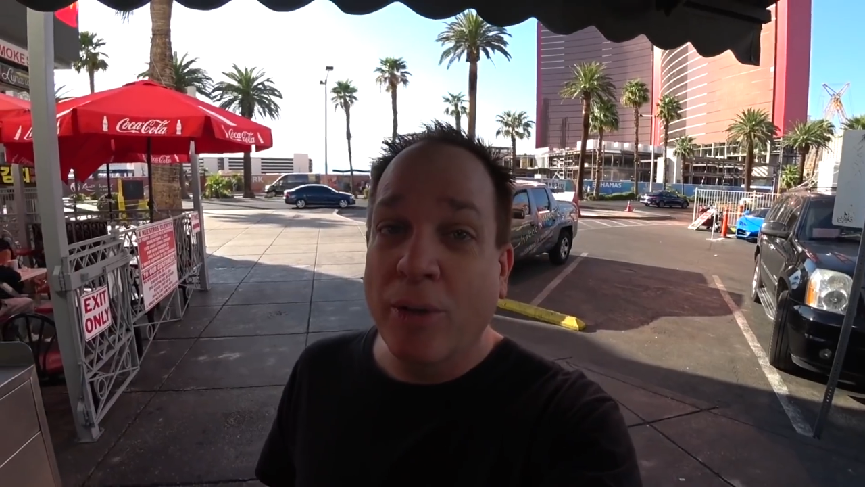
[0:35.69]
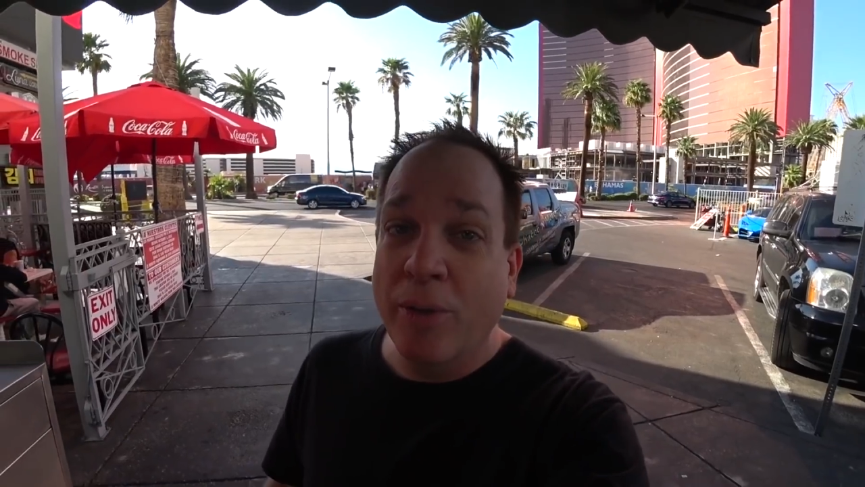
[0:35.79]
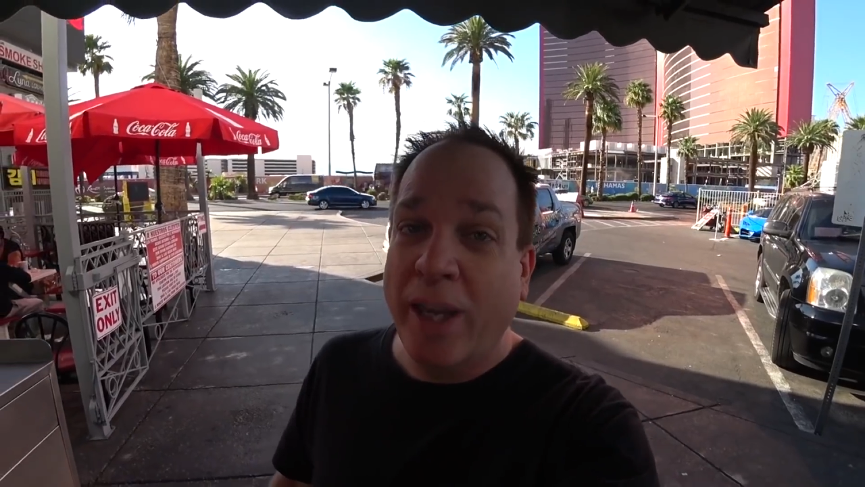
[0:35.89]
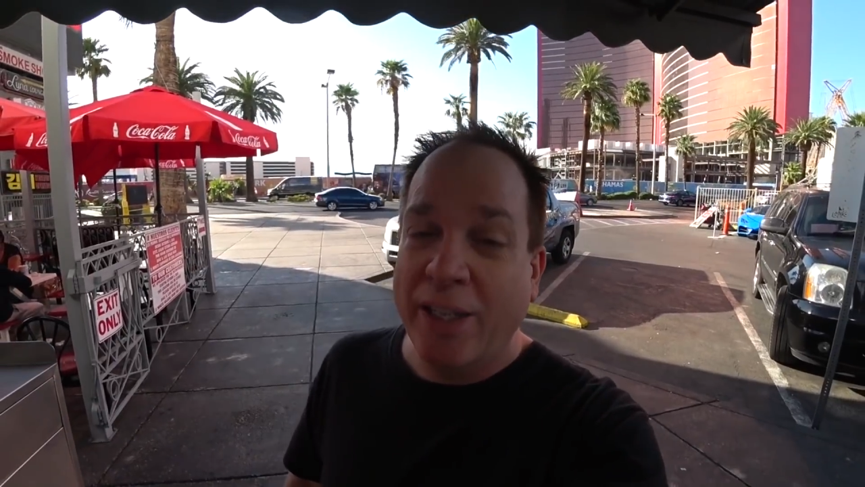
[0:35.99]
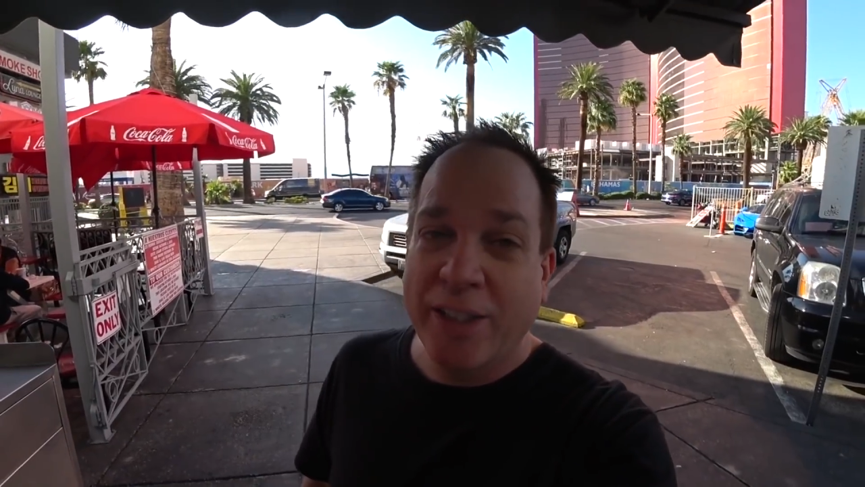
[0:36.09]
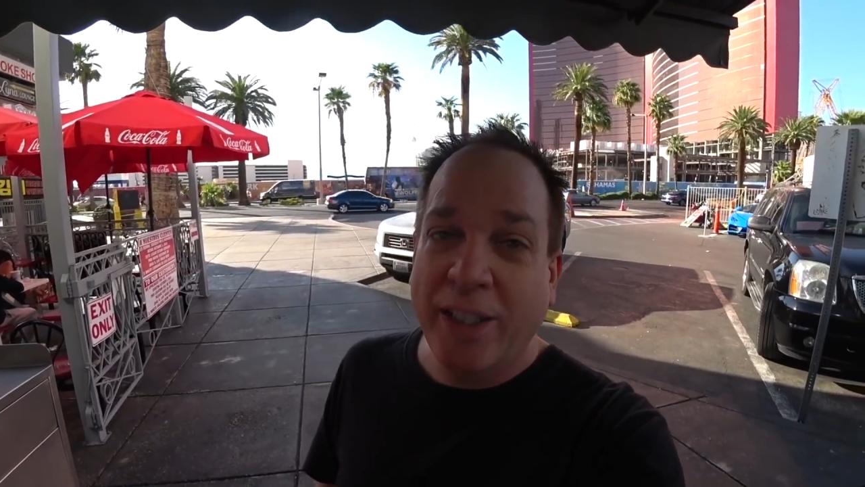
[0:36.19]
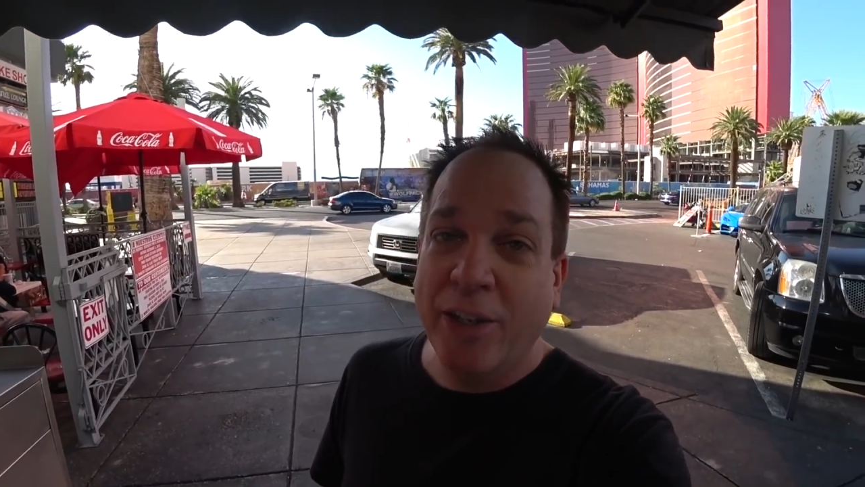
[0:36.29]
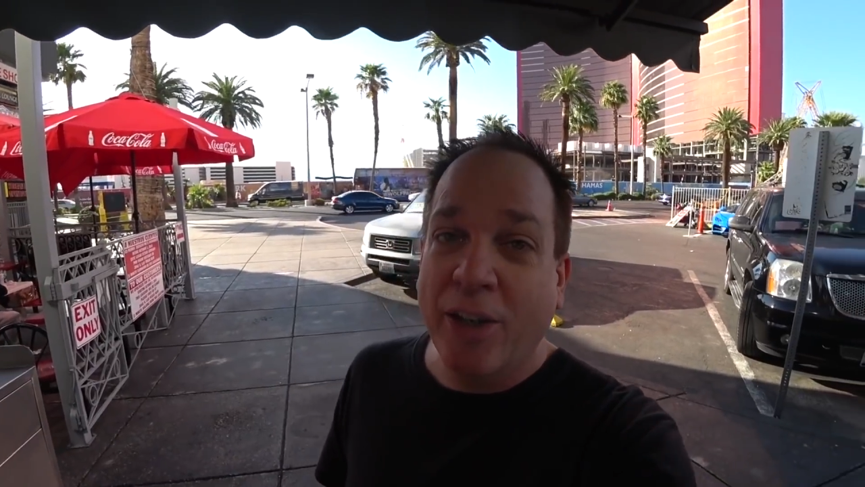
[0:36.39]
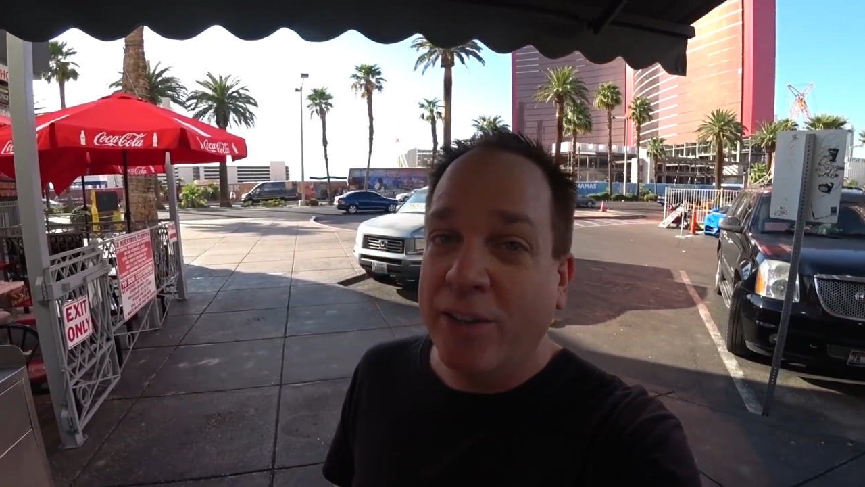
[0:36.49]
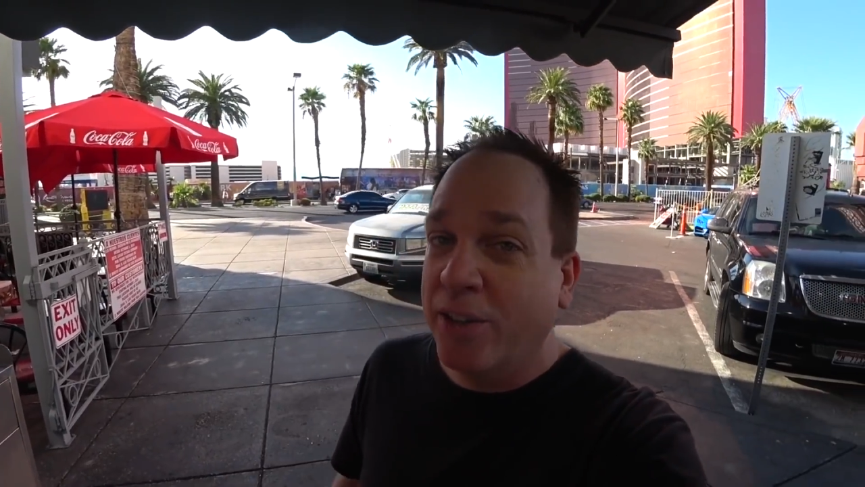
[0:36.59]
location
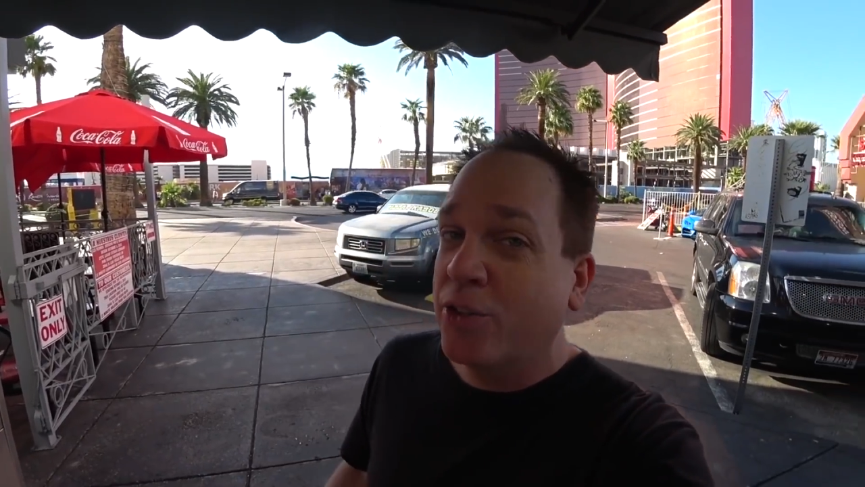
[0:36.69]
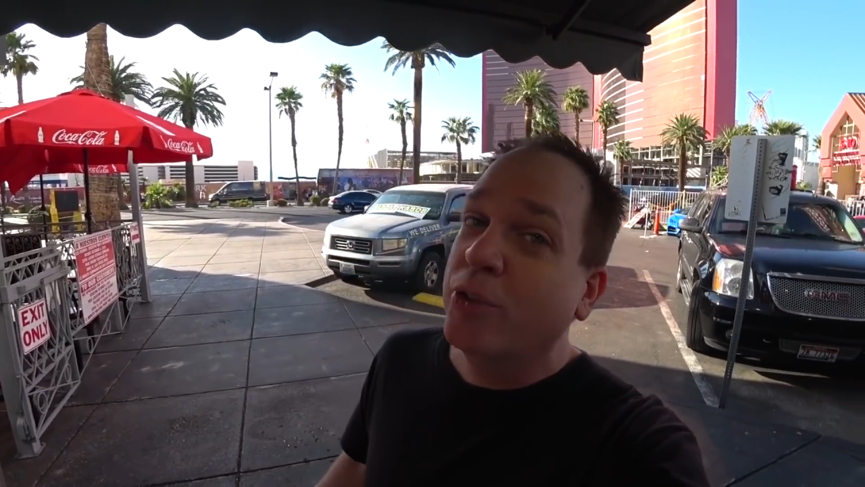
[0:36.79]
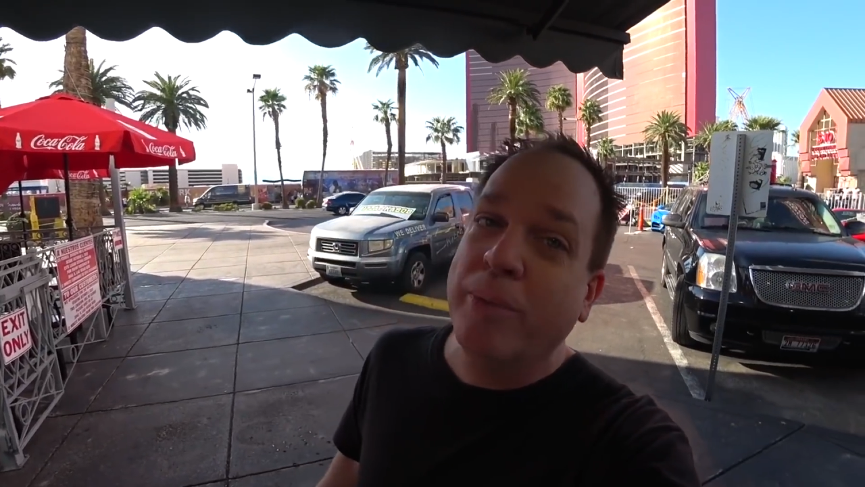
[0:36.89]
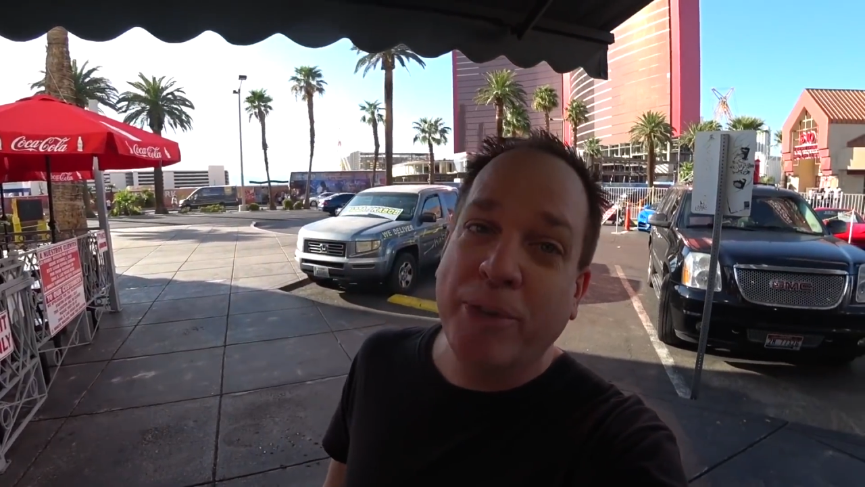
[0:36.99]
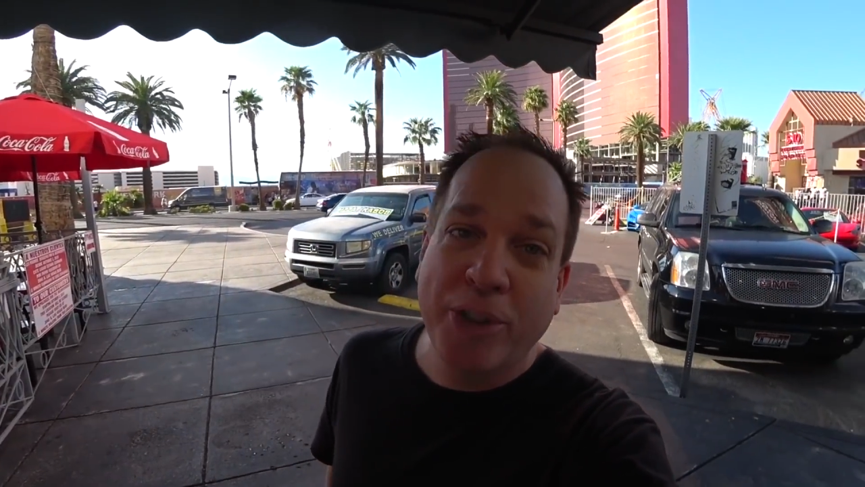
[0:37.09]
here on the strip